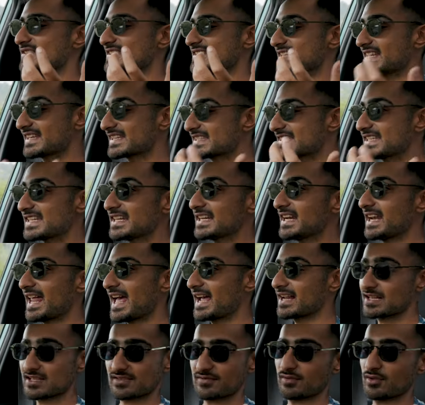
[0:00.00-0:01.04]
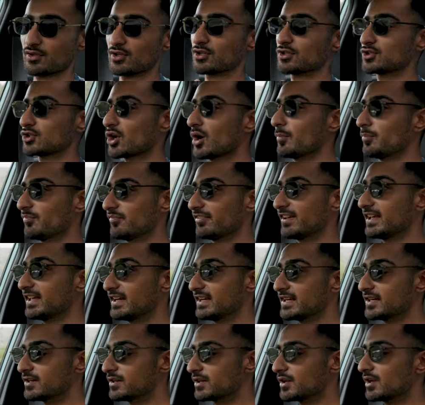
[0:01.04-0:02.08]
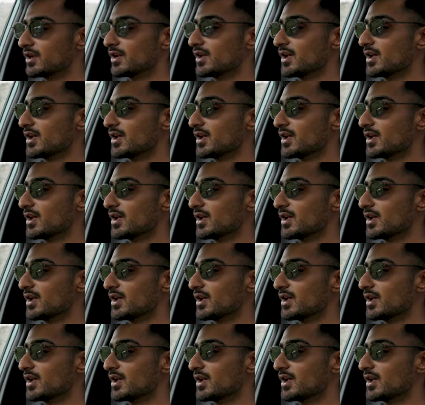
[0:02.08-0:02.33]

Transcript: sixteen lakhs for the top variant,